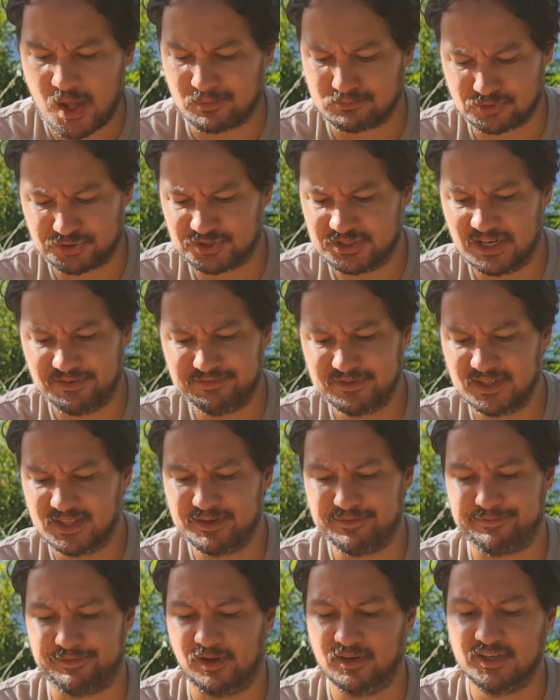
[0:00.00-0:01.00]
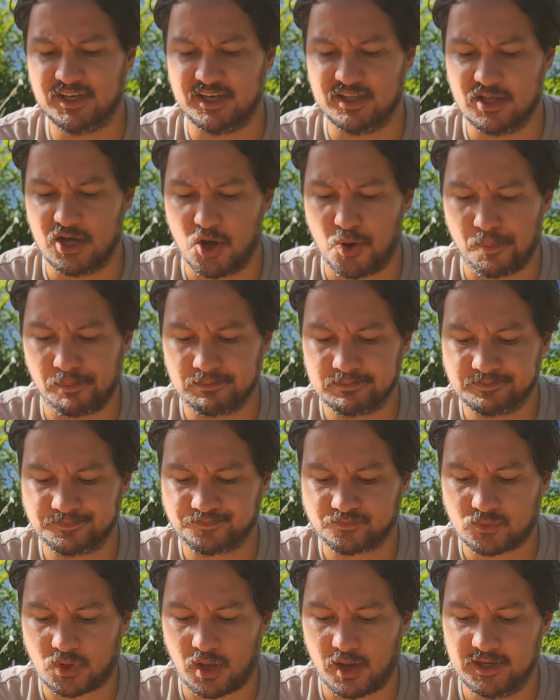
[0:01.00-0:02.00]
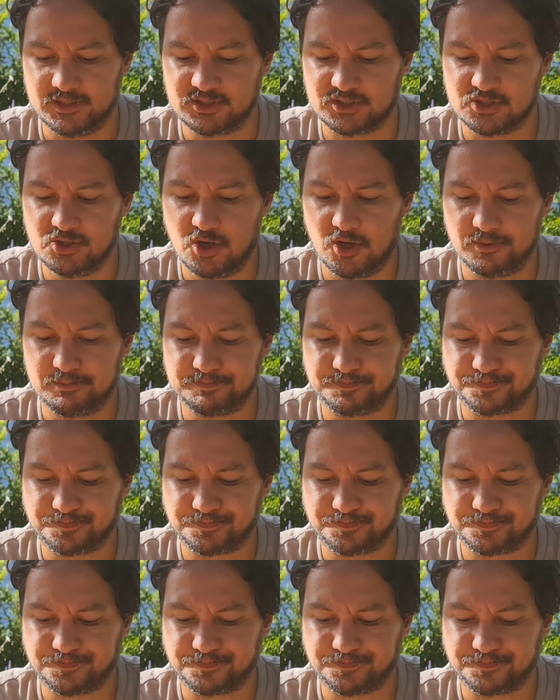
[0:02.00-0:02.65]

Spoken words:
It's definitely funky though. It's not.